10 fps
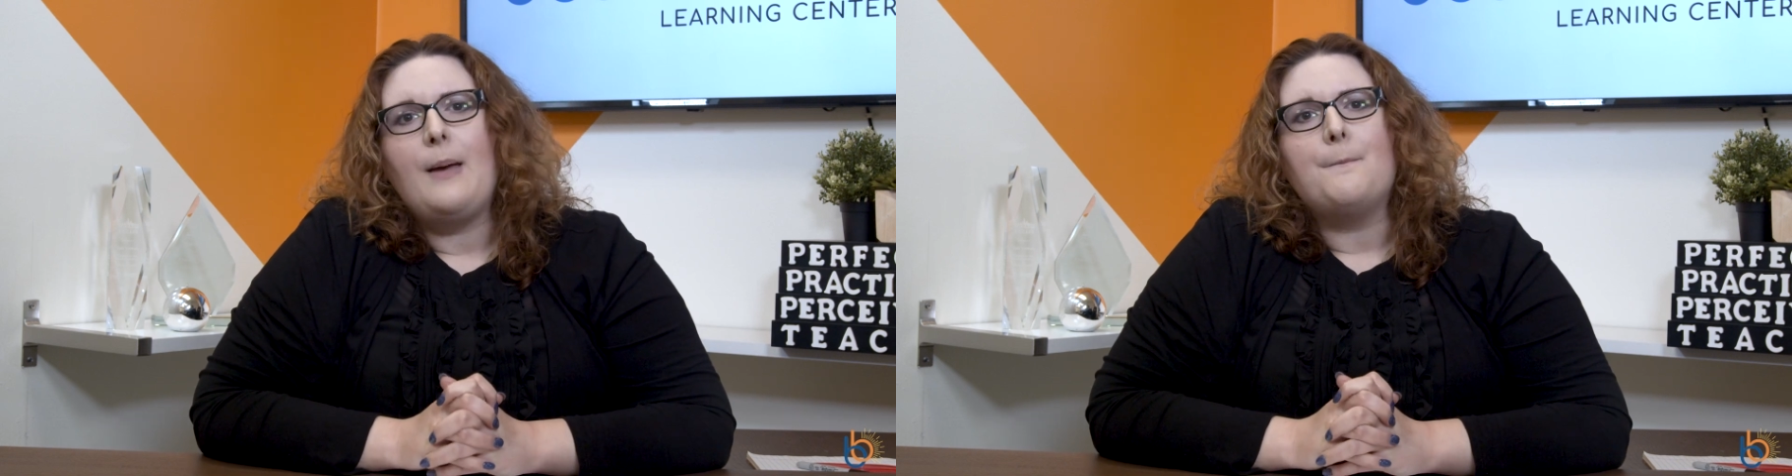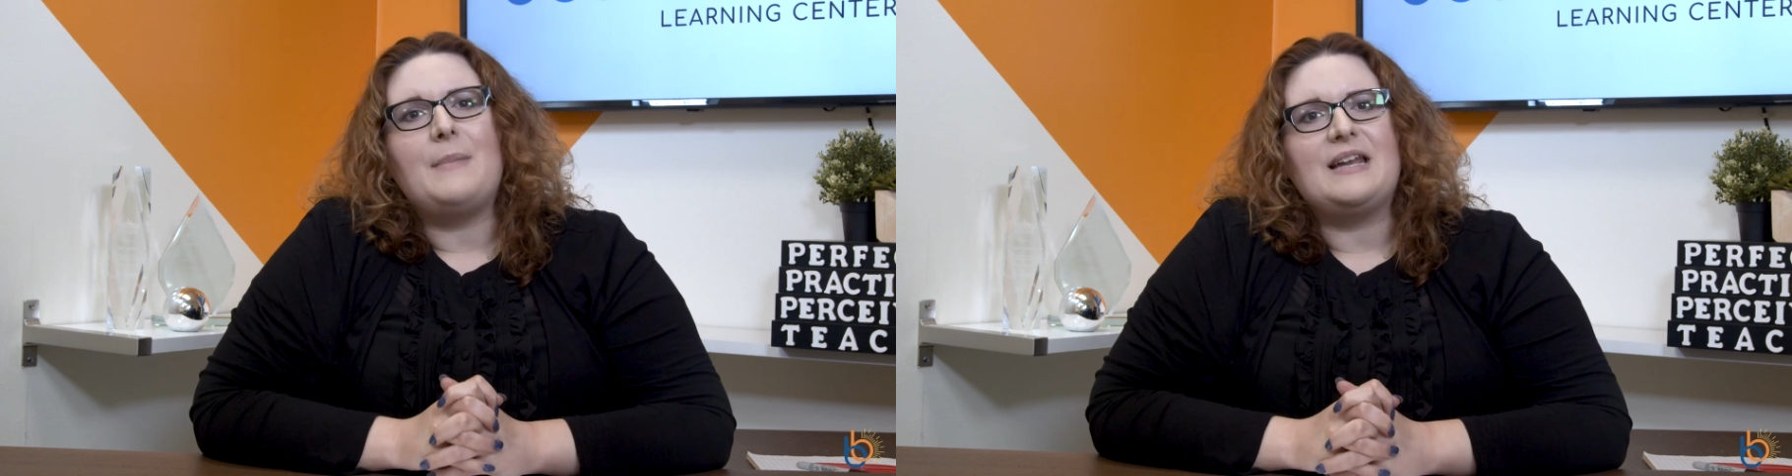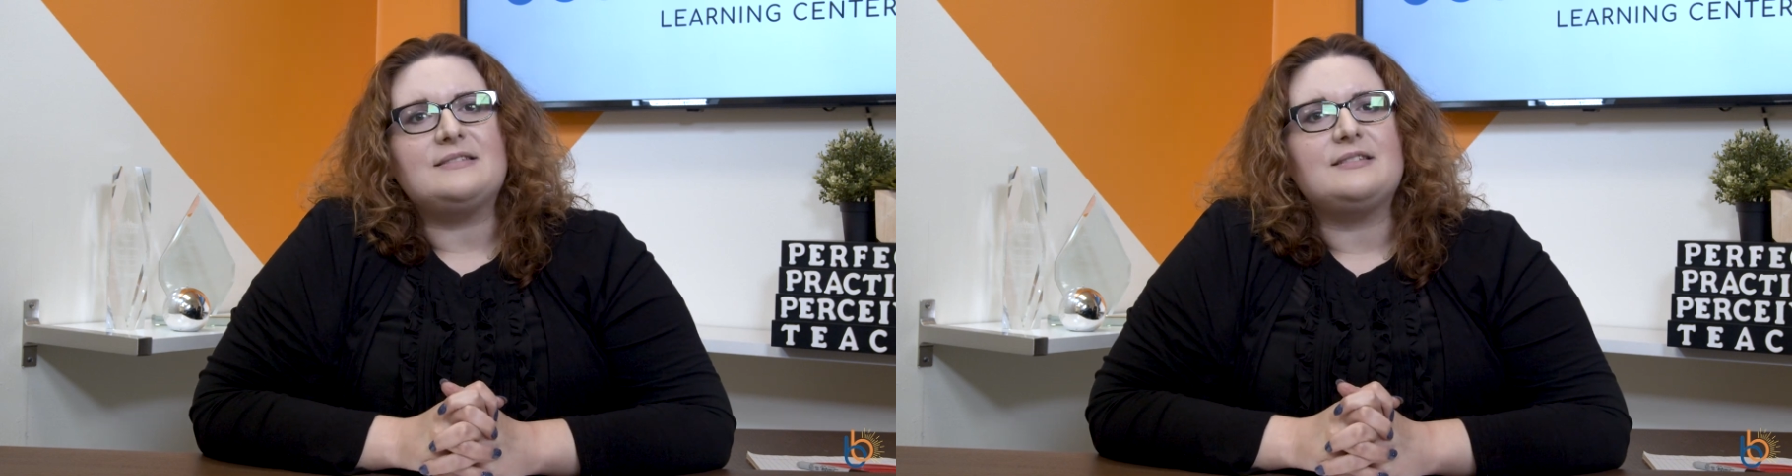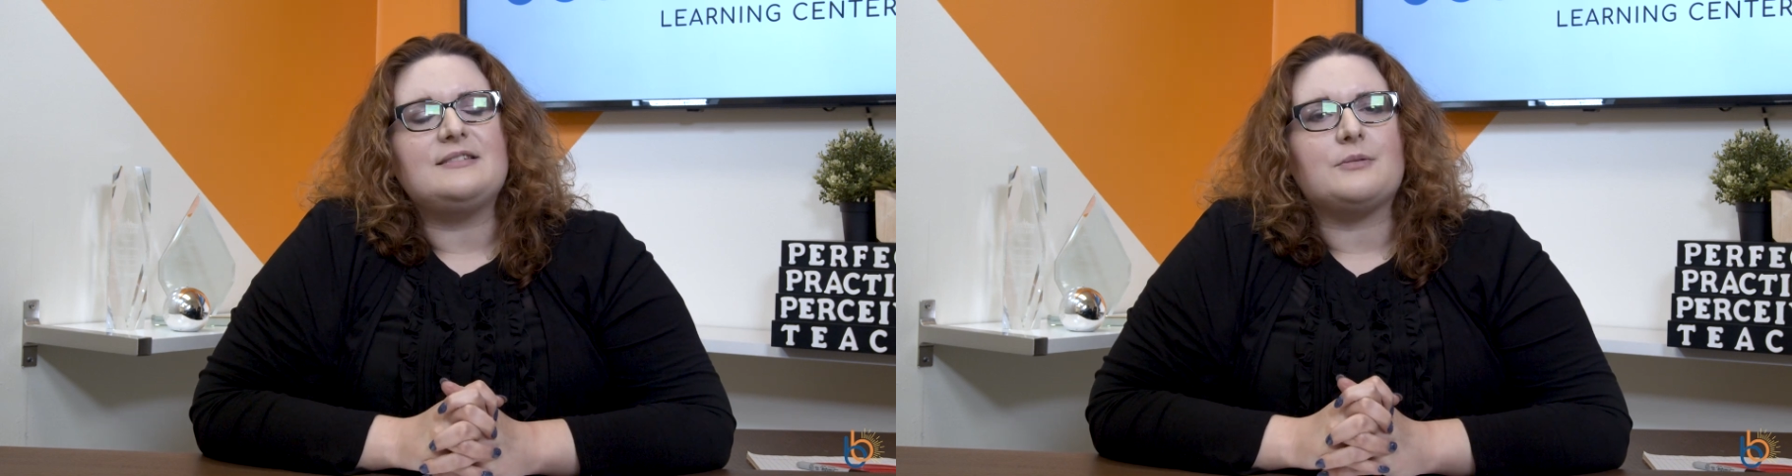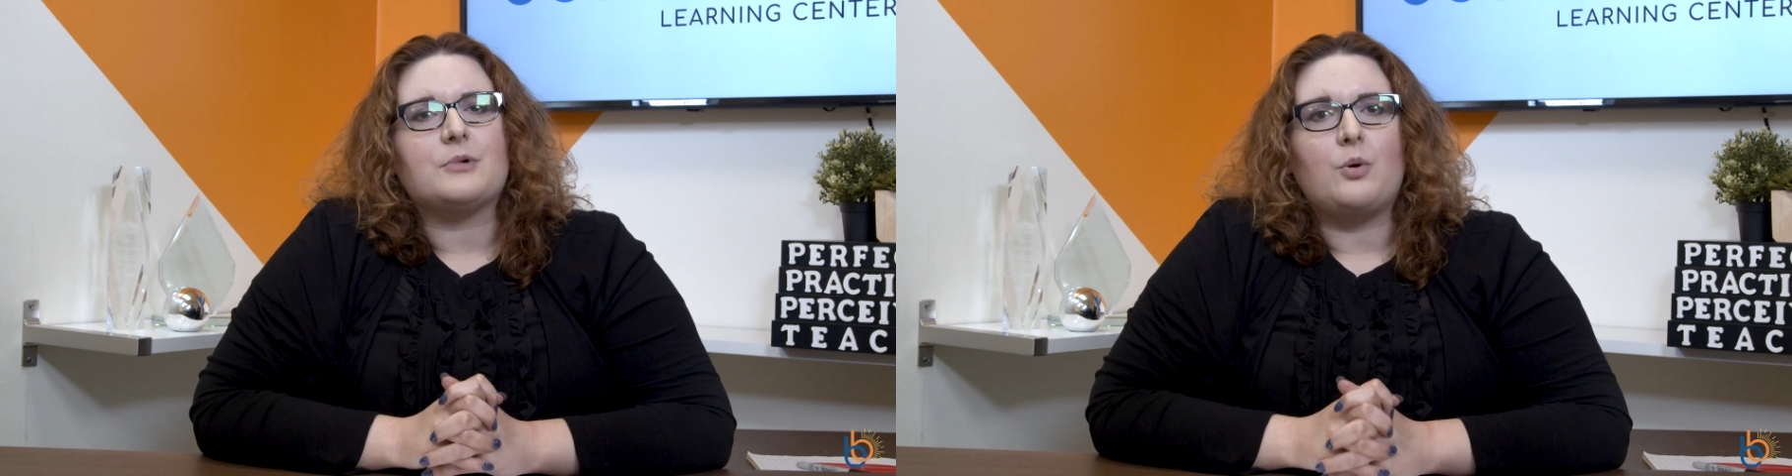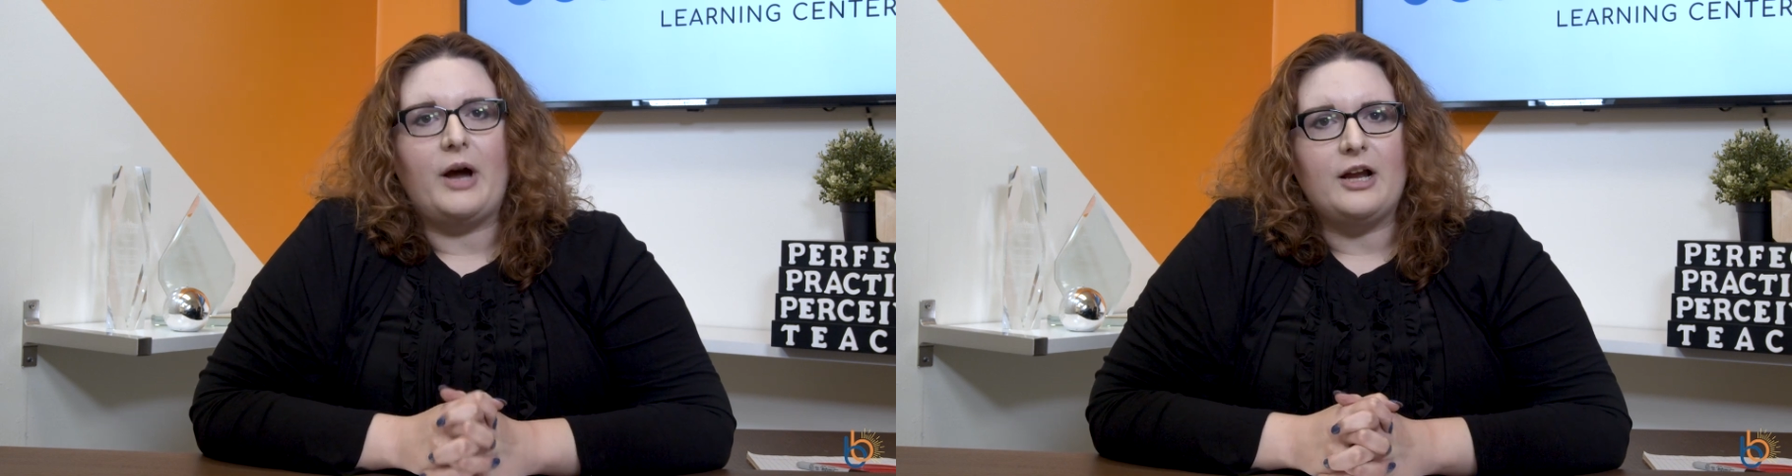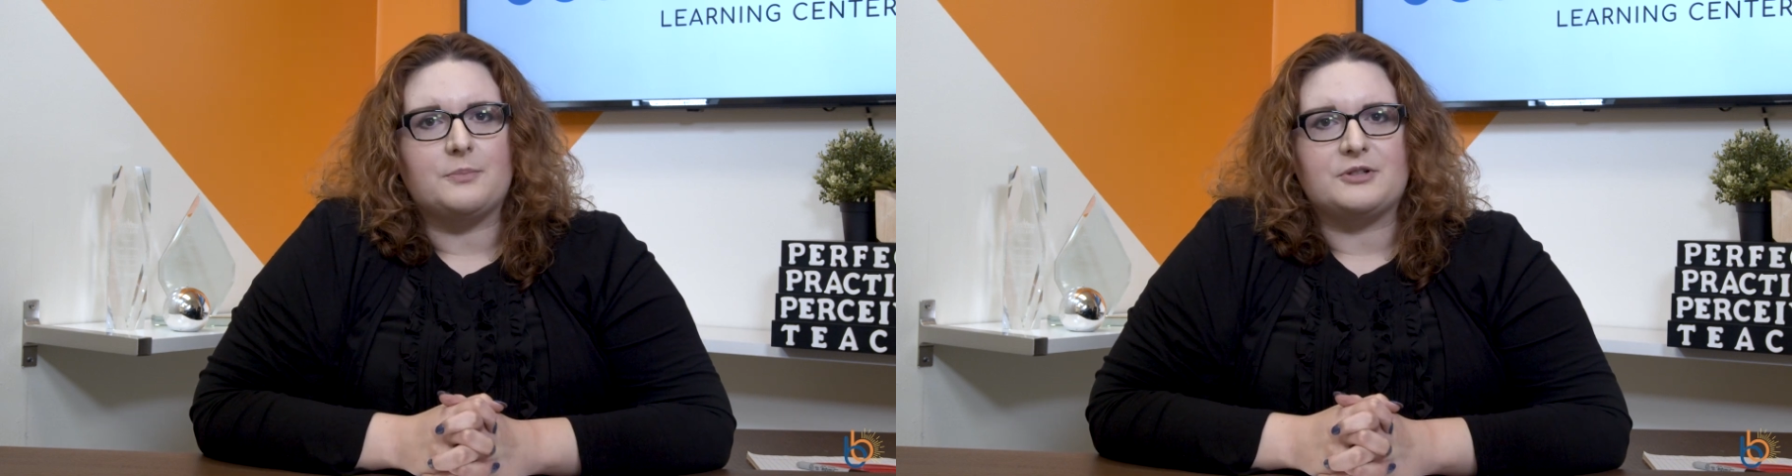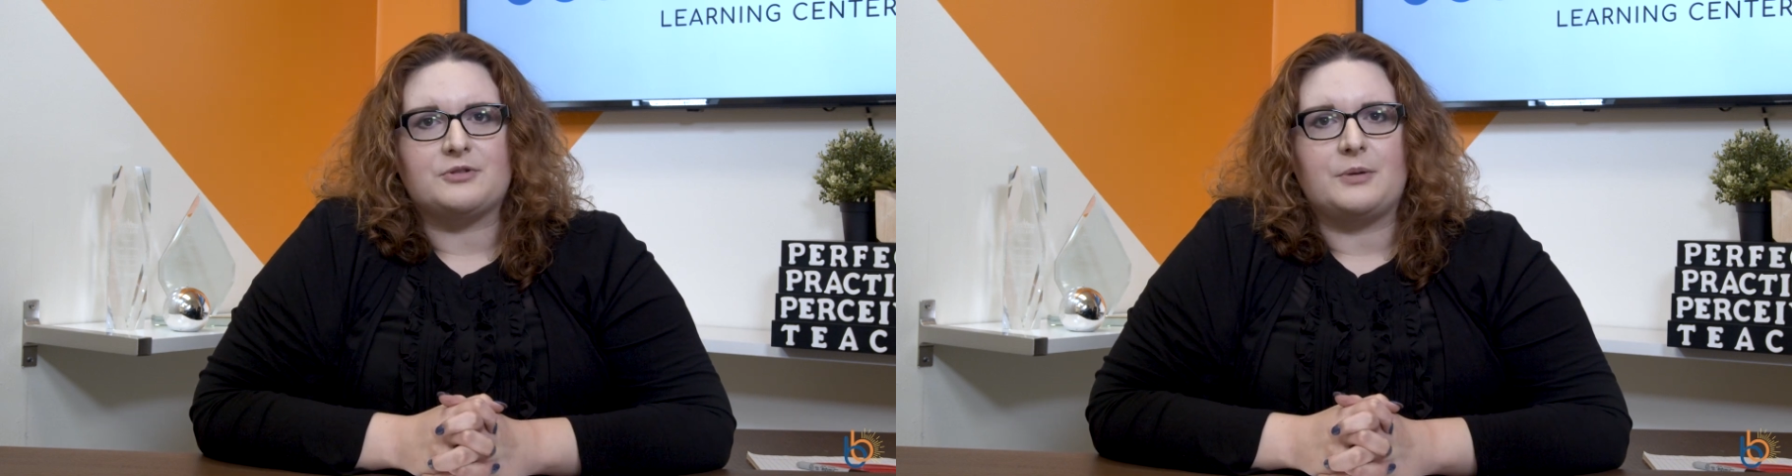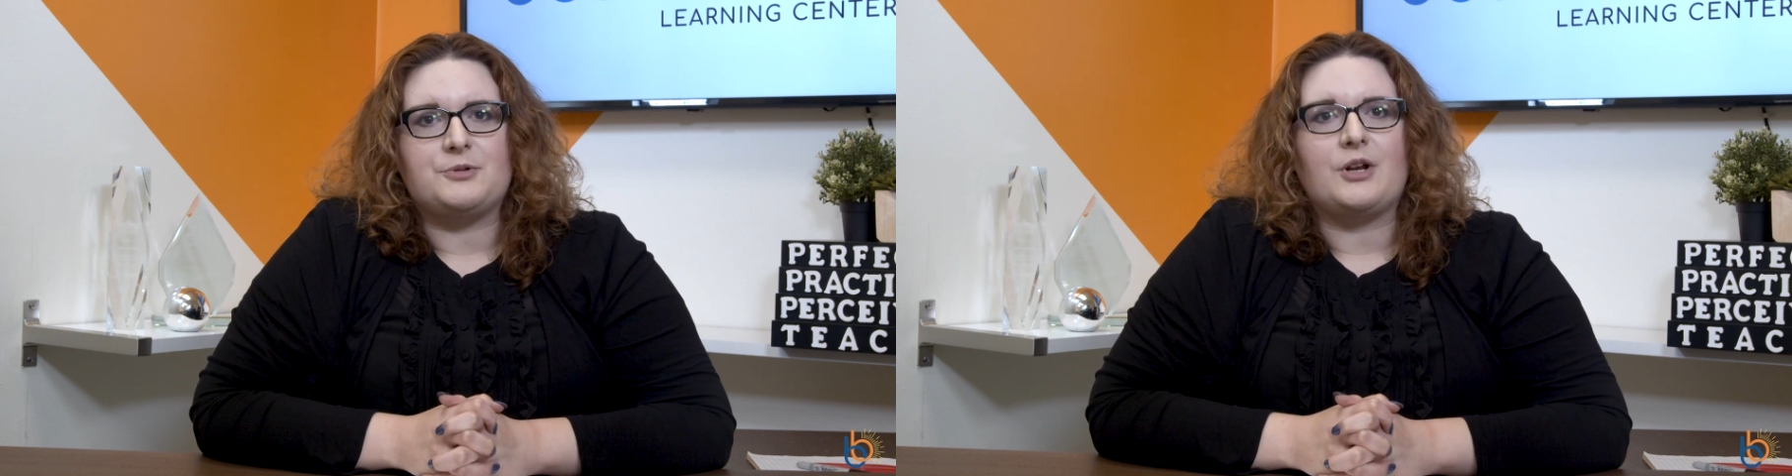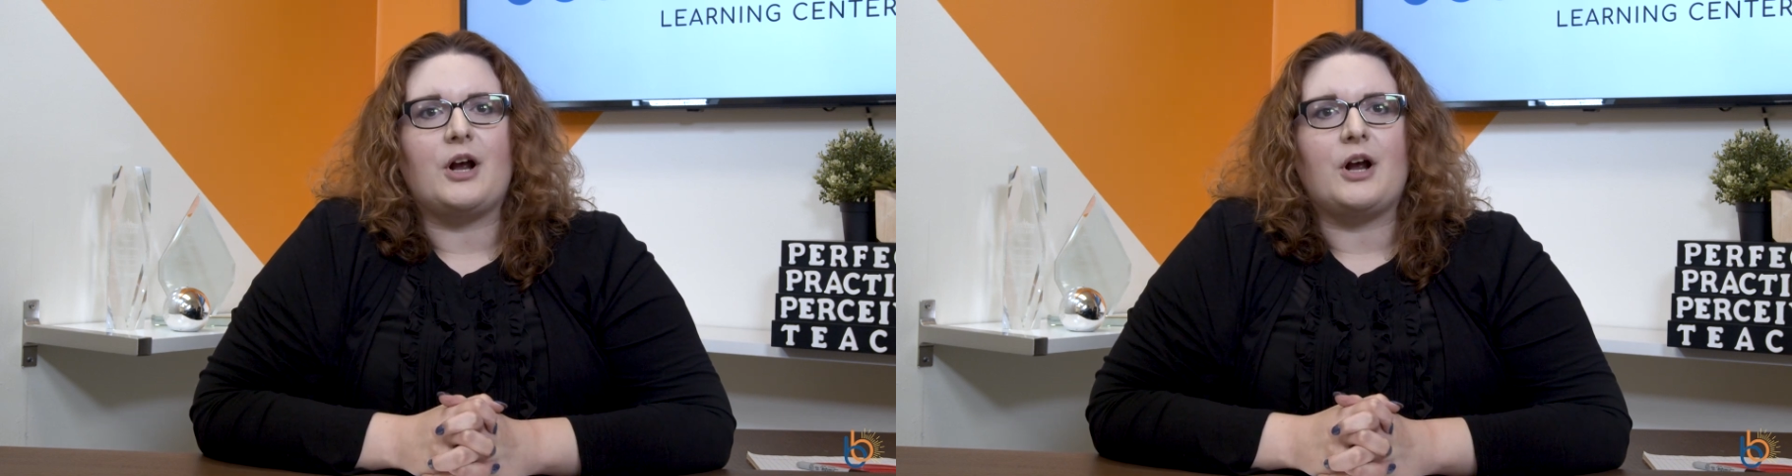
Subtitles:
Medicines that require a prescription